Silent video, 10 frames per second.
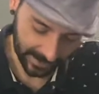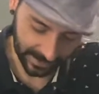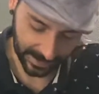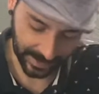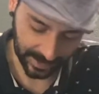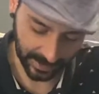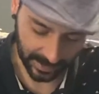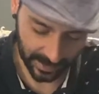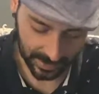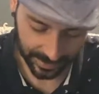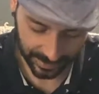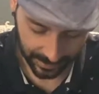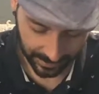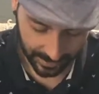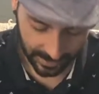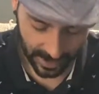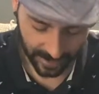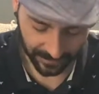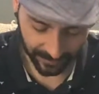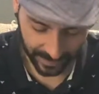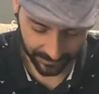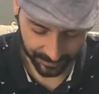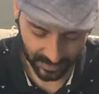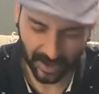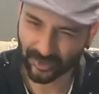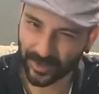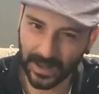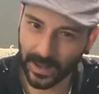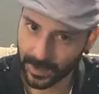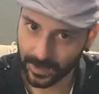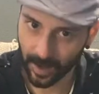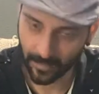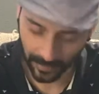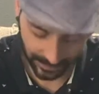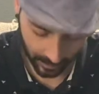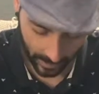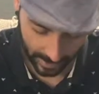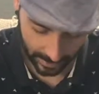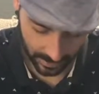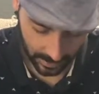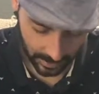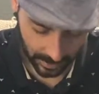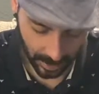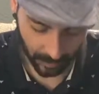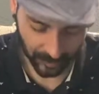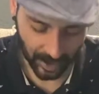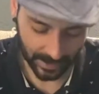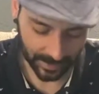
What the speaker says: a sense like he's kind of like drinking his sorrows away, you know, trying